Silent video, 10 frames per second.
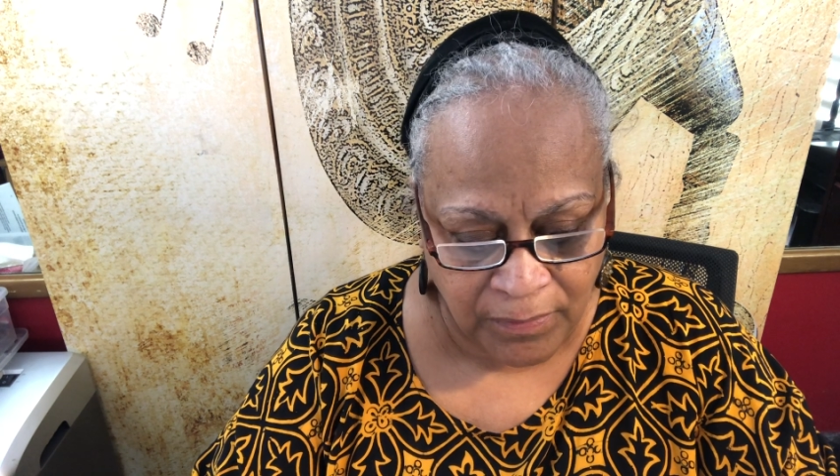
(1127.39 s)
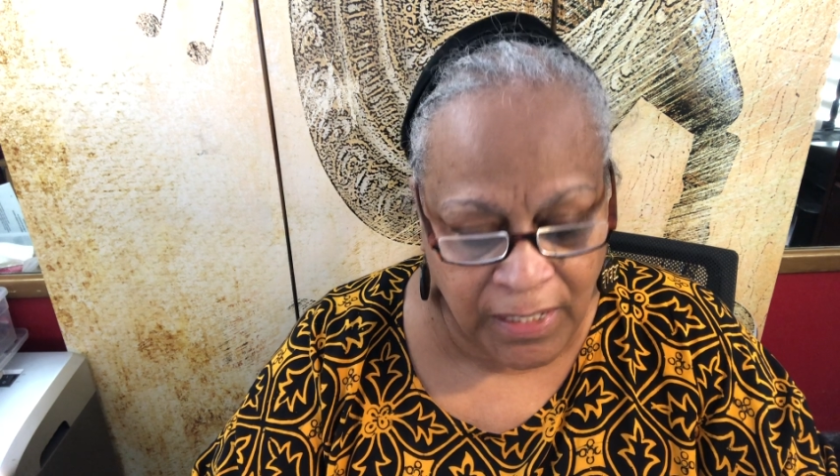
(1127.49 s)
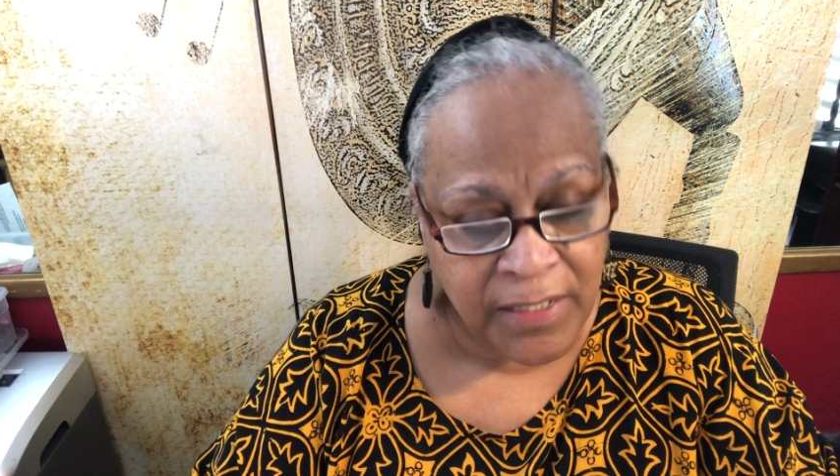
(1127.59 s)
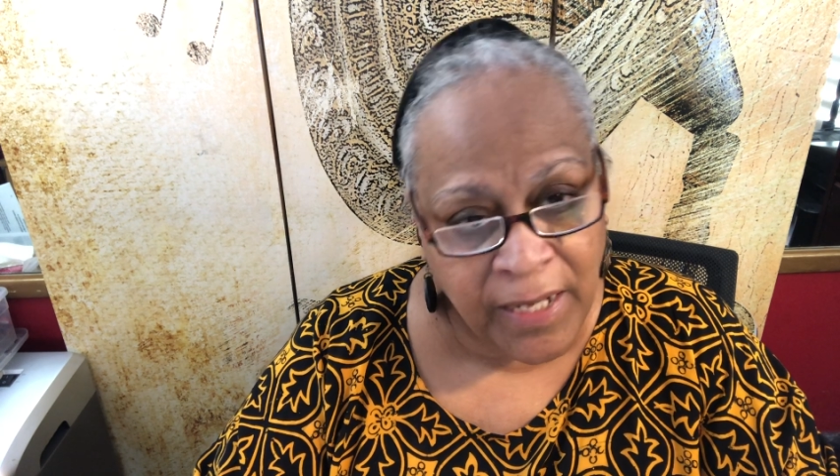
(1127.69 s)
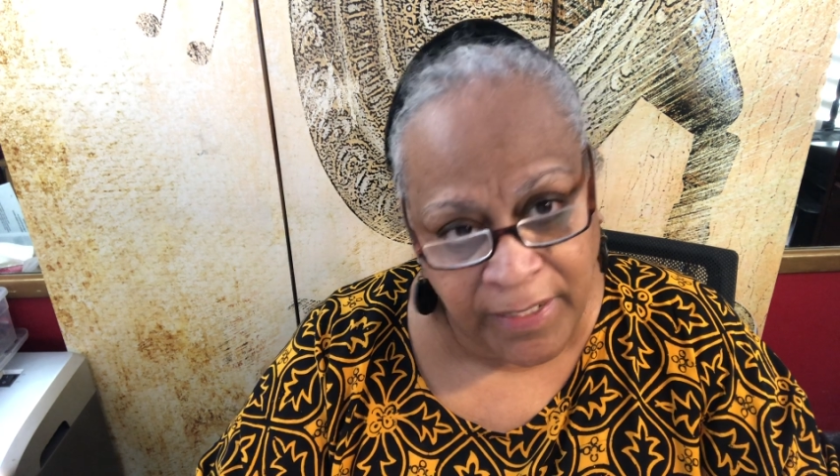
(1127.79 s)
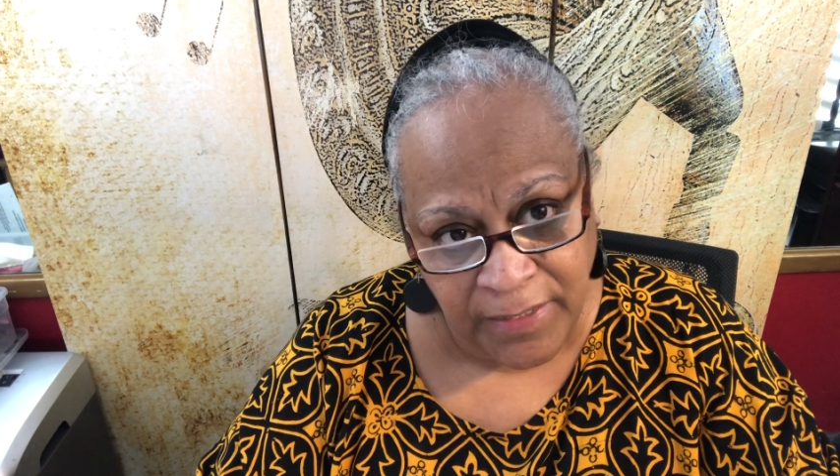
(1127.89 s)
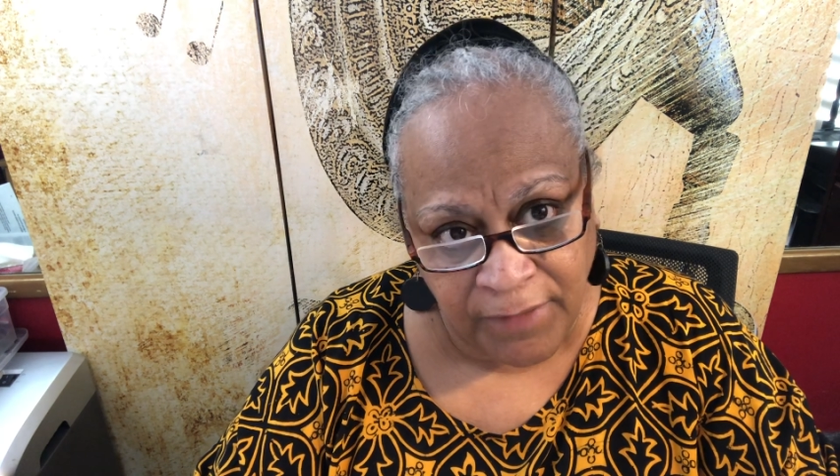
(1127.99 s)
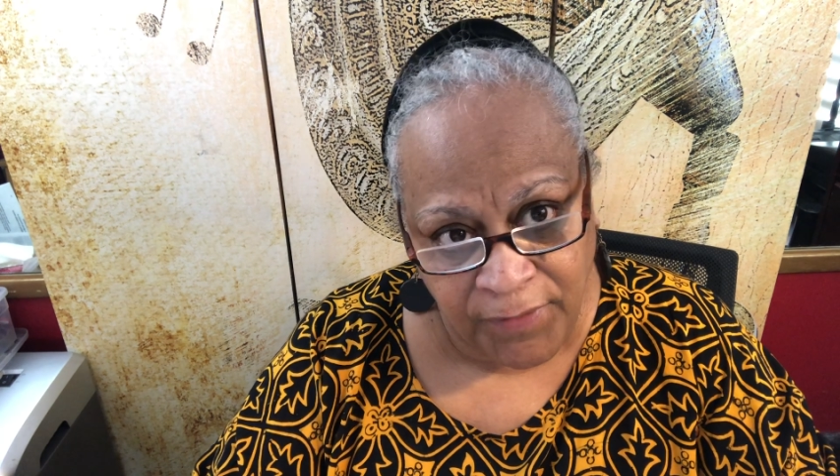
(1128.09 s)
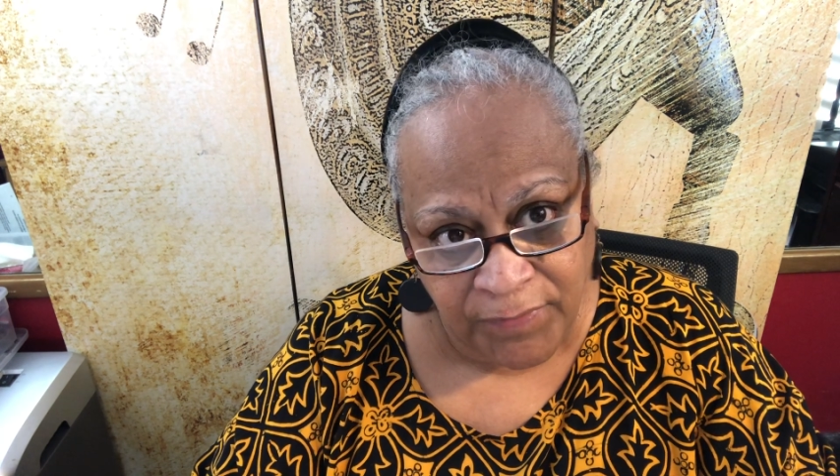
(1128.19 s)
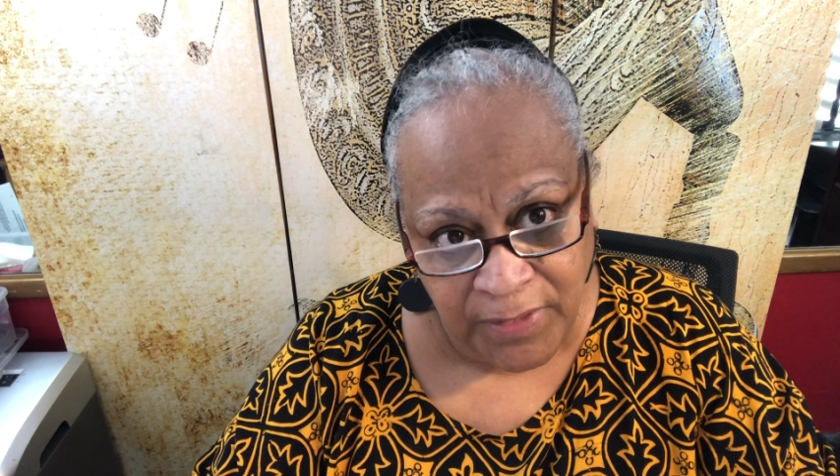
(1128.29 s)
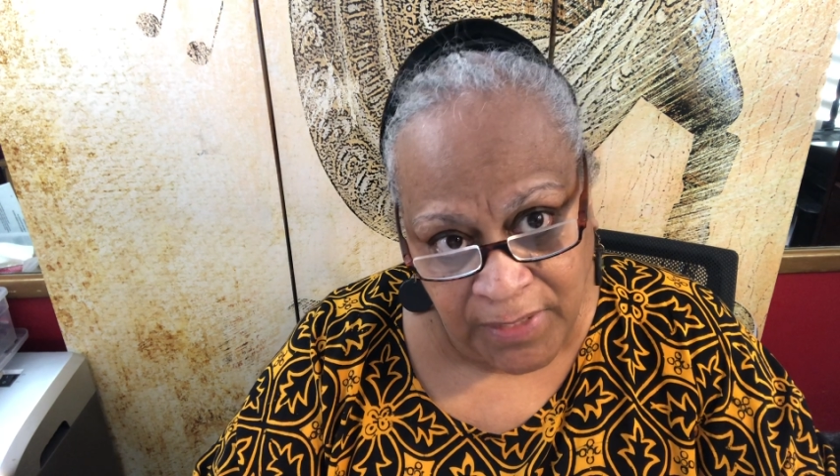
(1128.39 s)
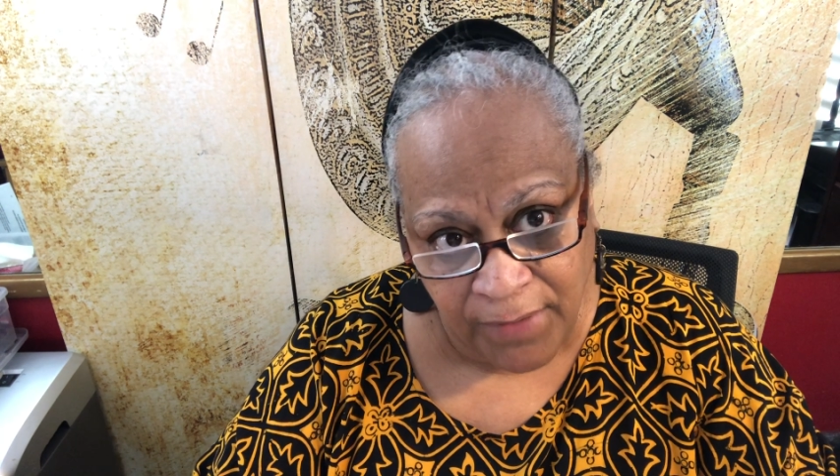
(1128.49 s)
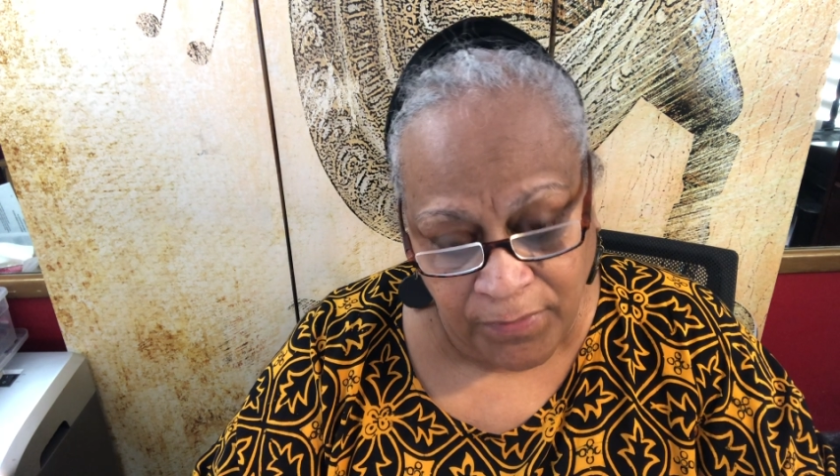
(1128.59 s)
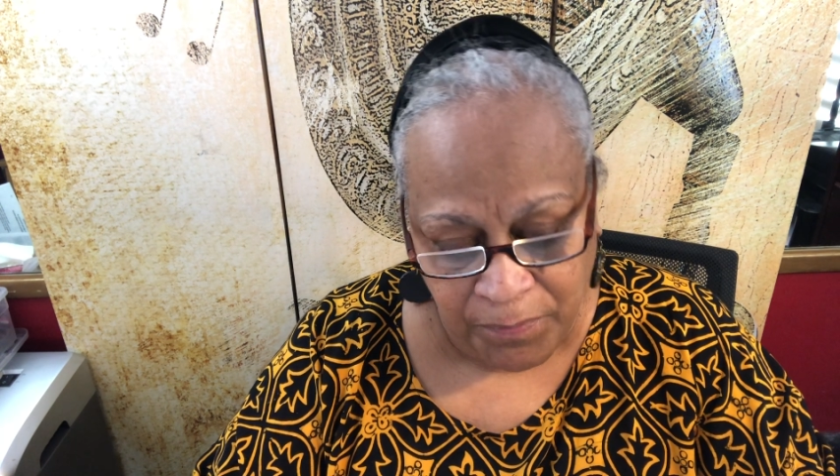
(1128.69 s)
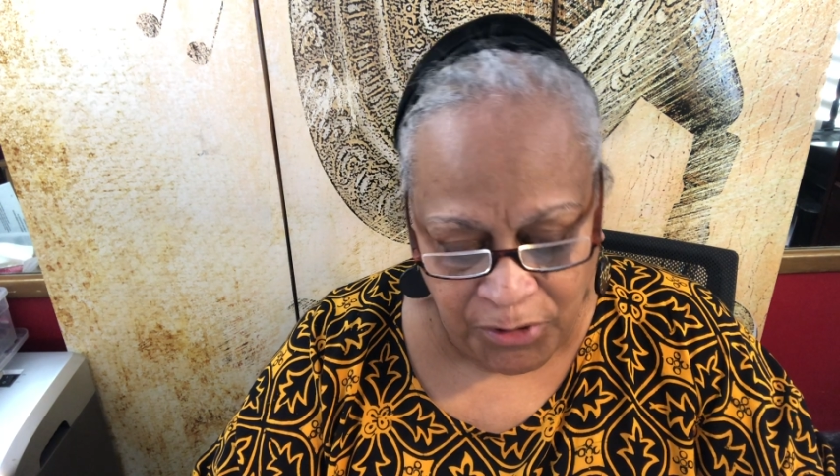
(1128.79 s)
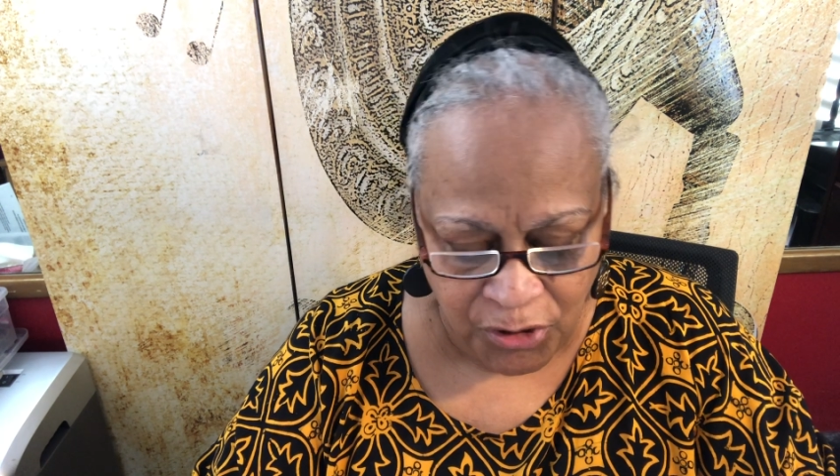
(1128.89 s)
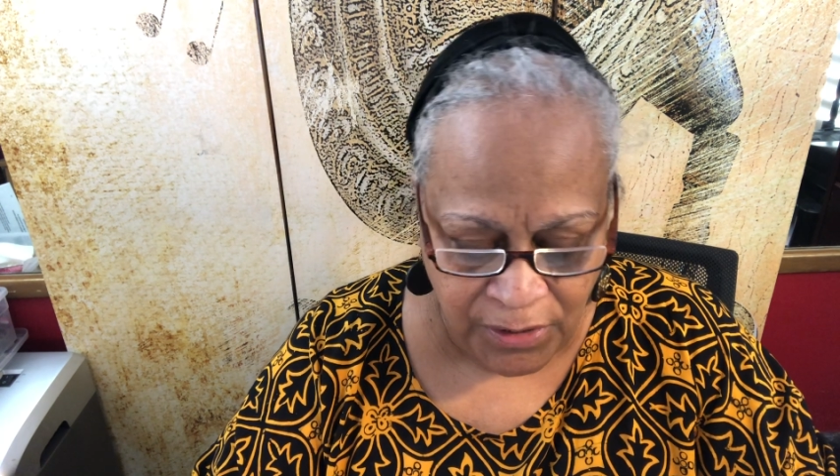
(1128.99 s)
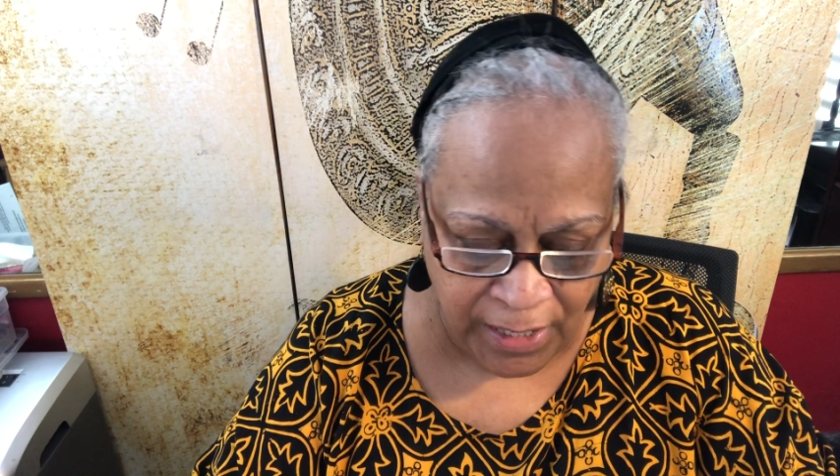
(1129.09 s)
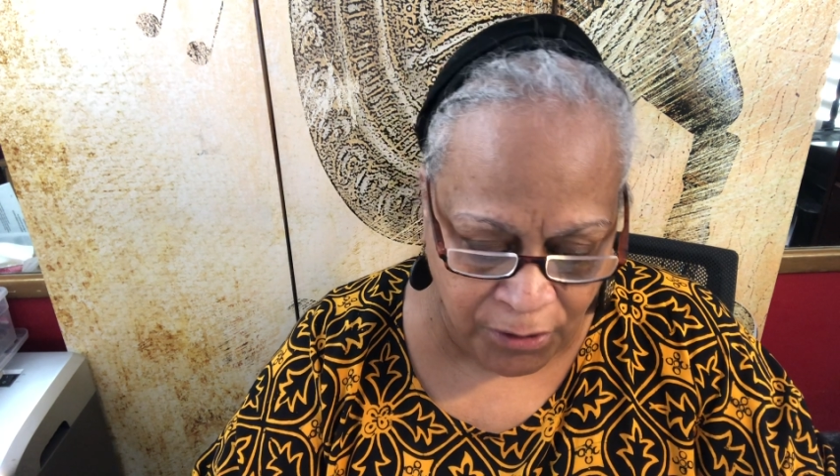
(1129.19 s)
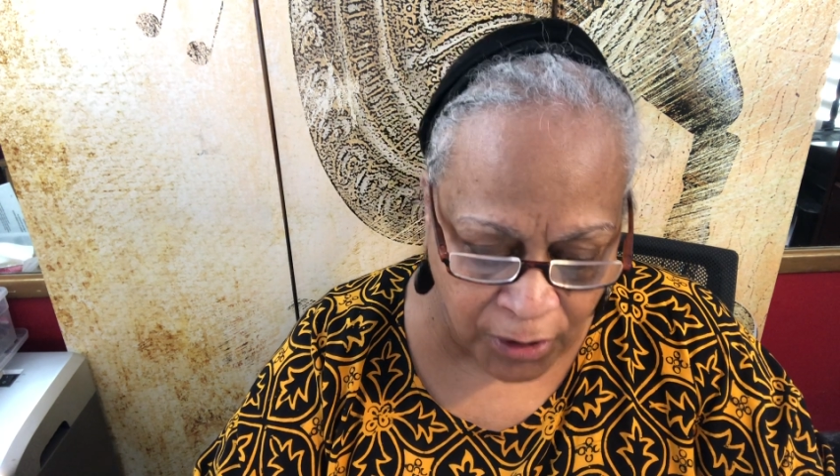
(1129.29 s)
in 1957,
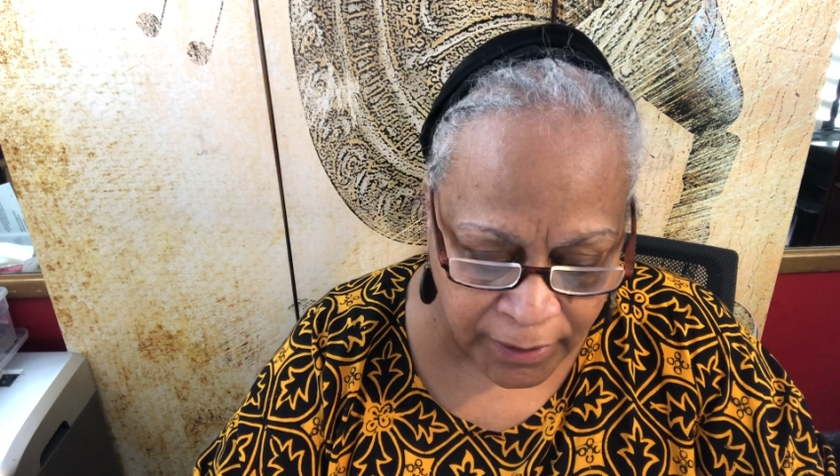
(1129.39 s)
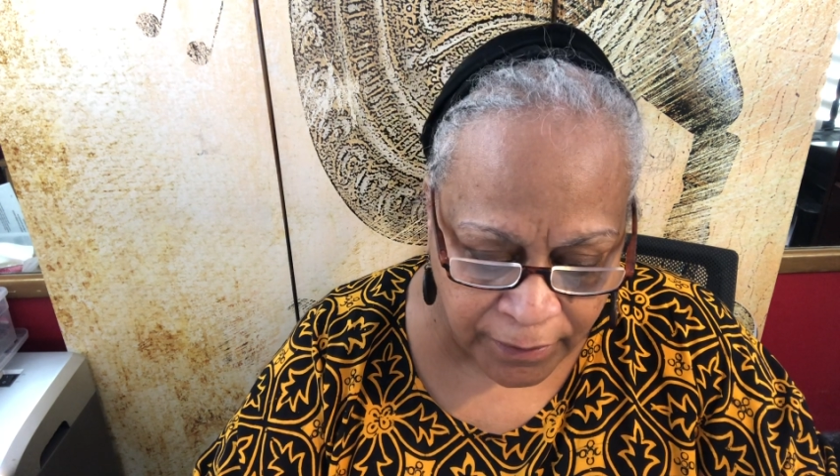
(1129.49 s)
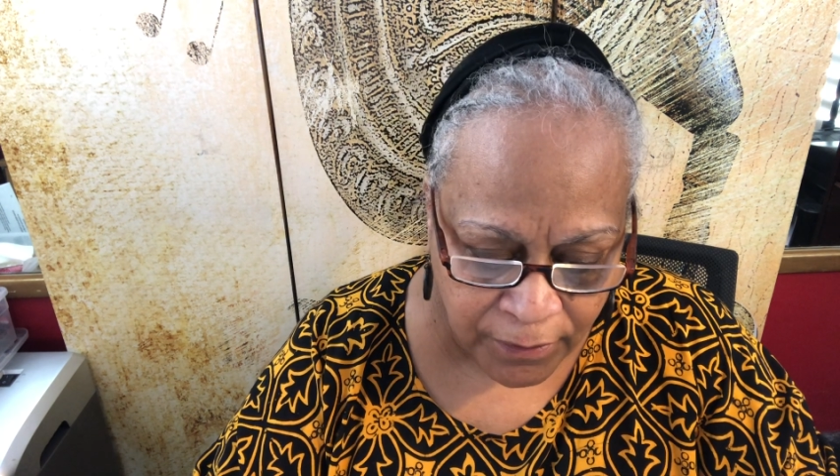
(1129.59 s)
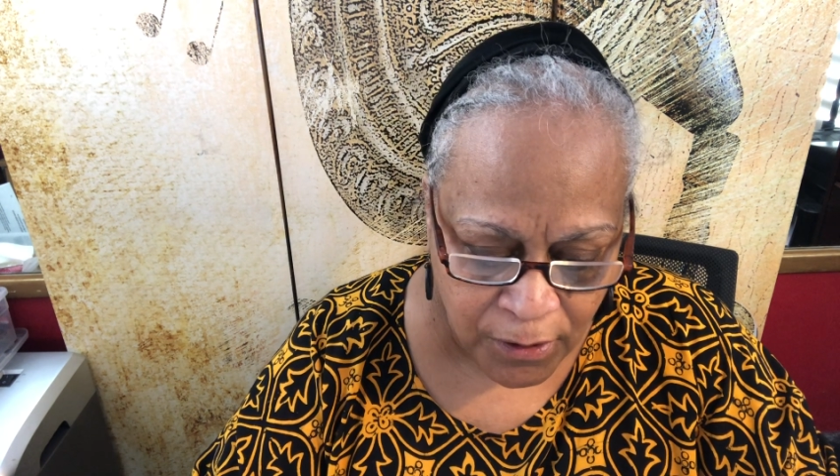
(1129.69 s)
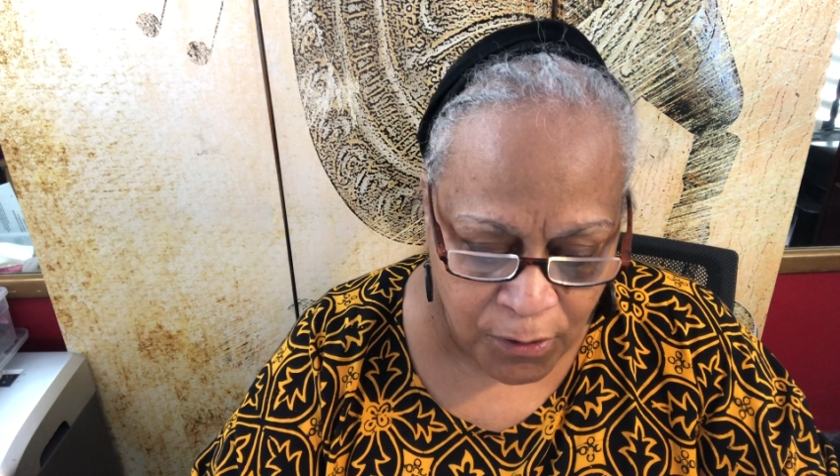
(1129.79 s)
mentioned that earlier,